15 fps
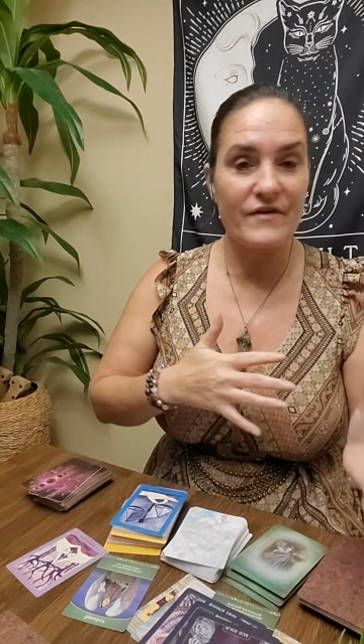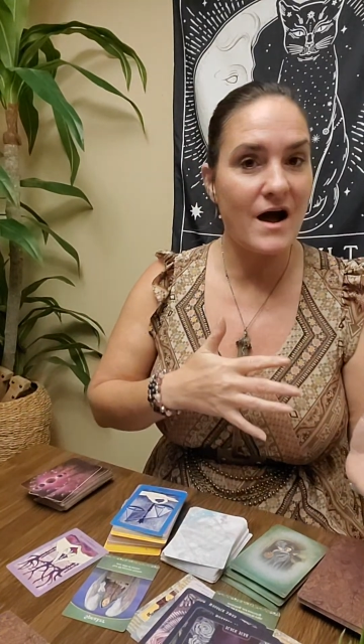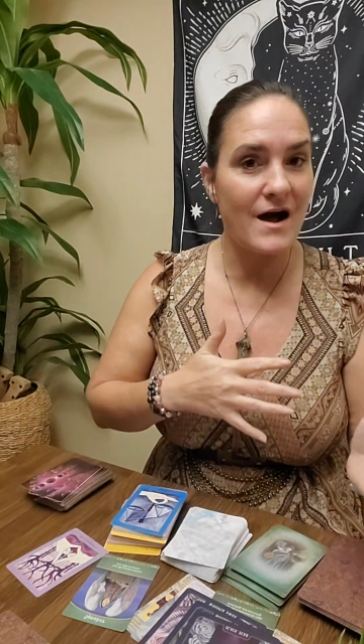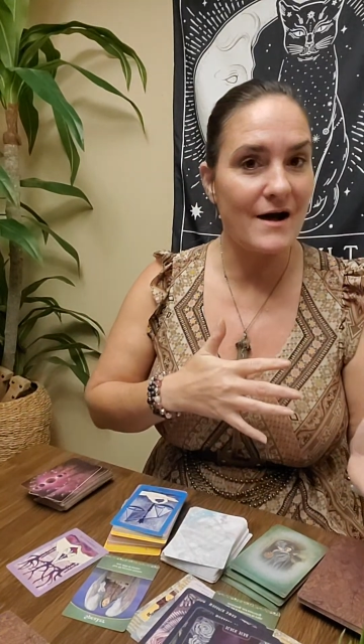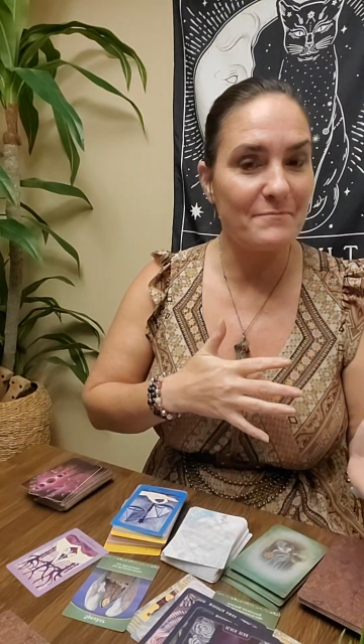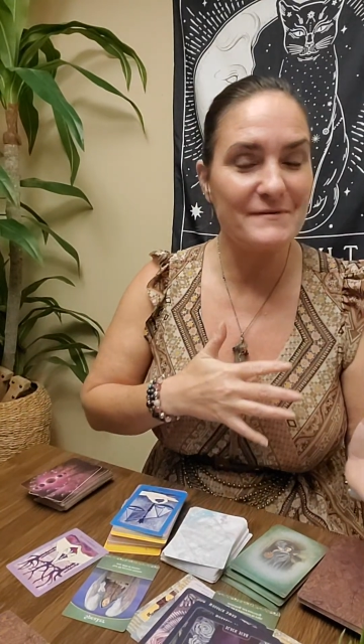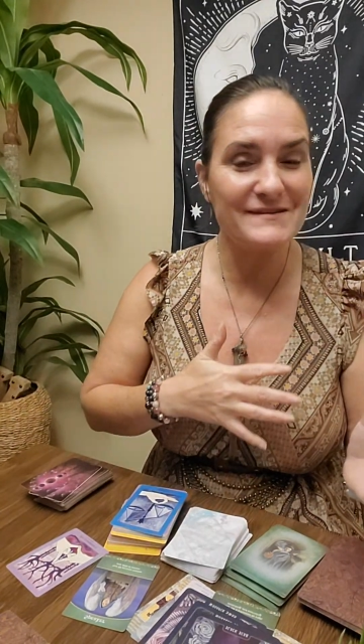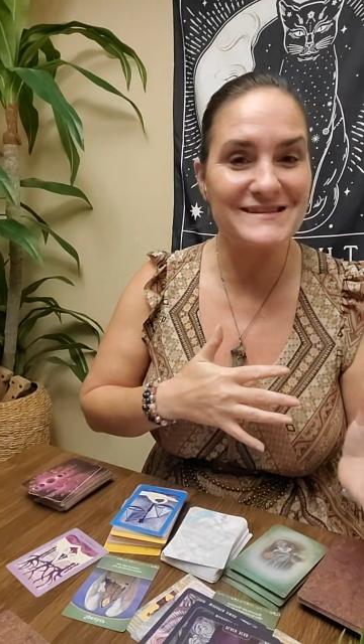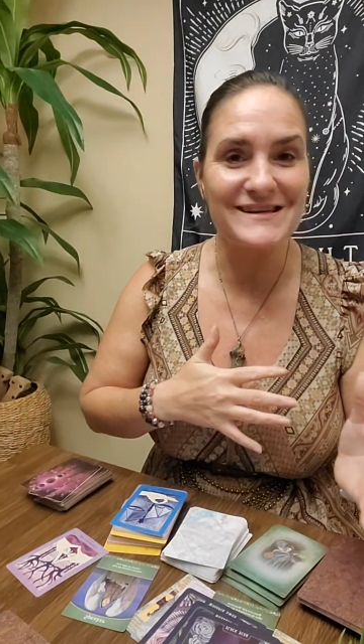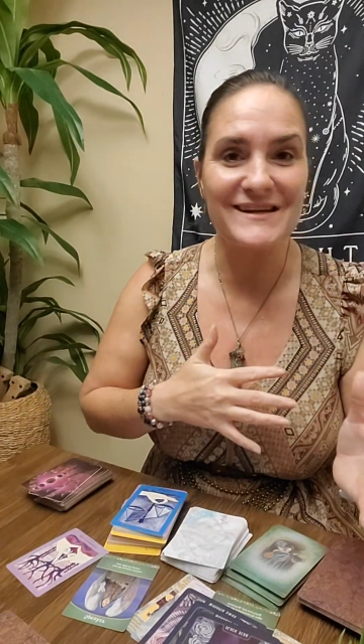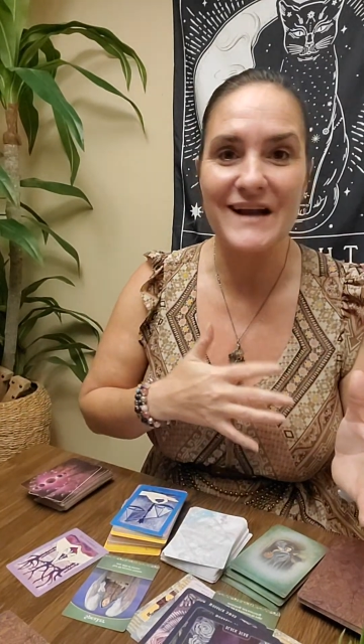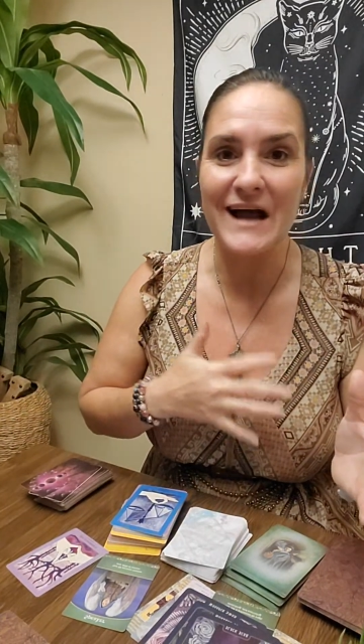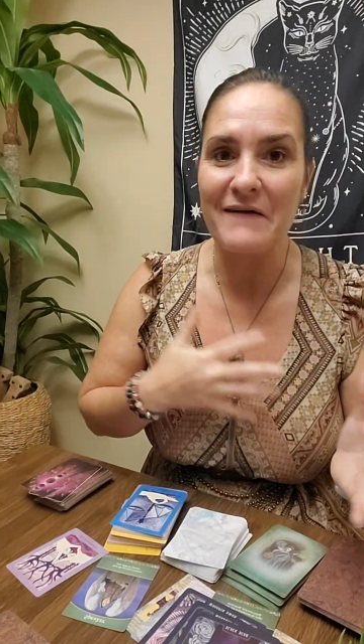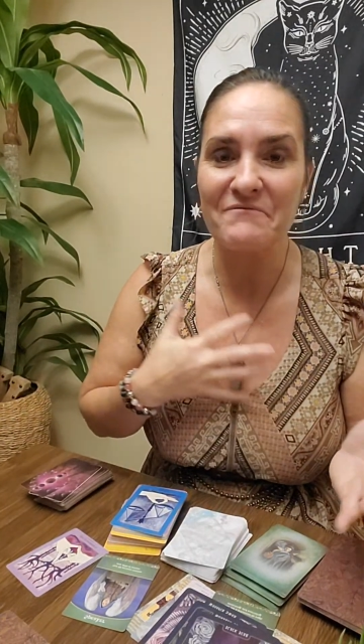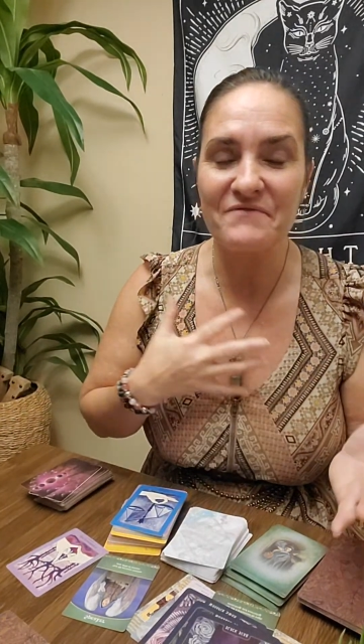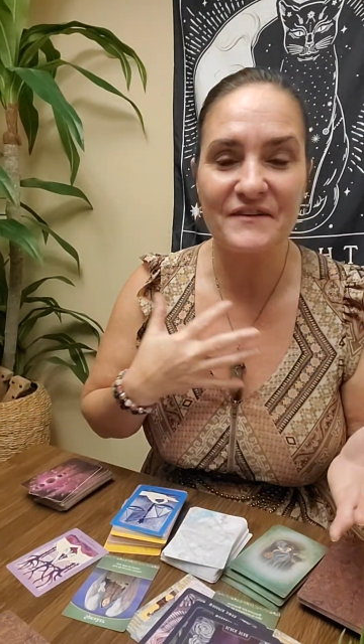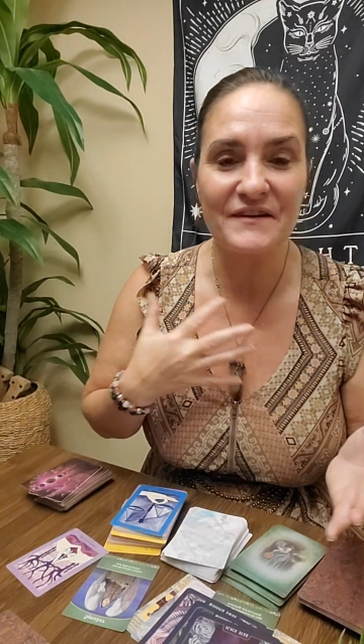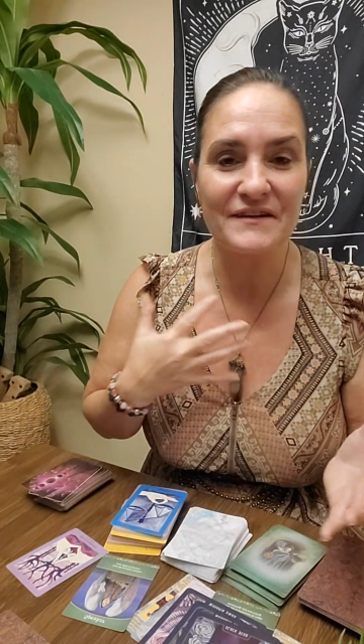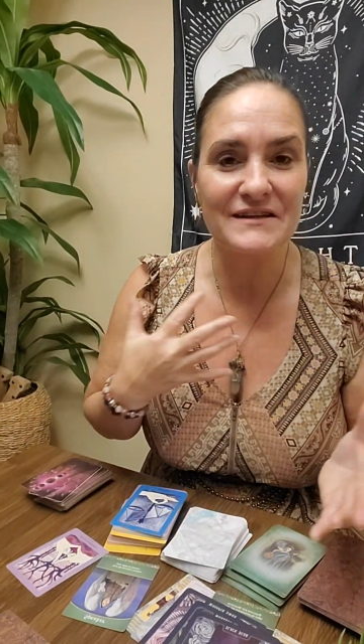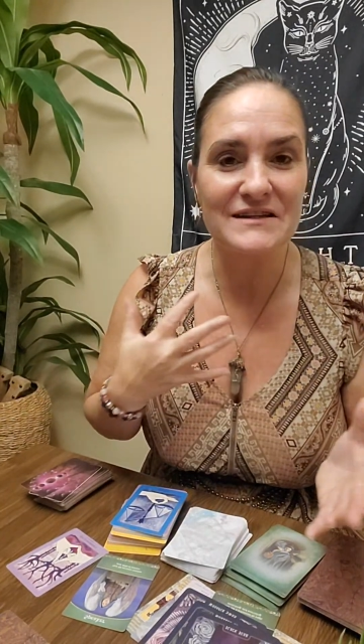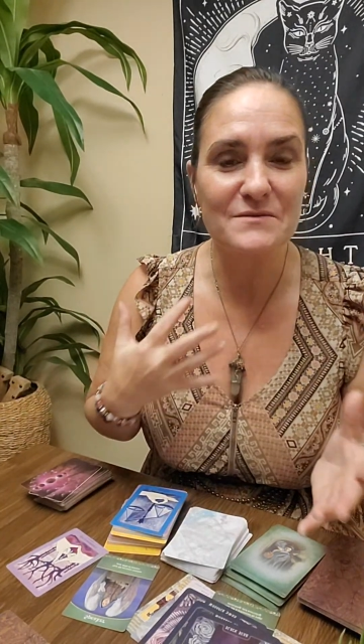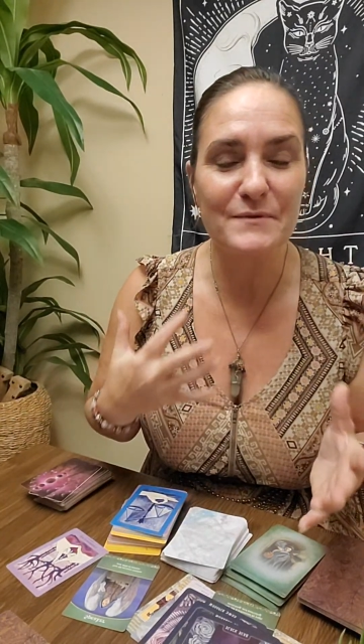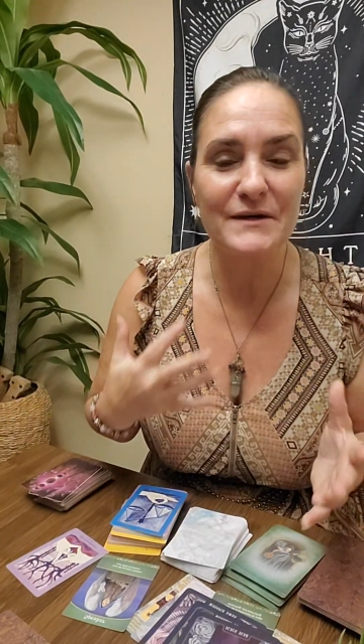opposite, I'm feeling to be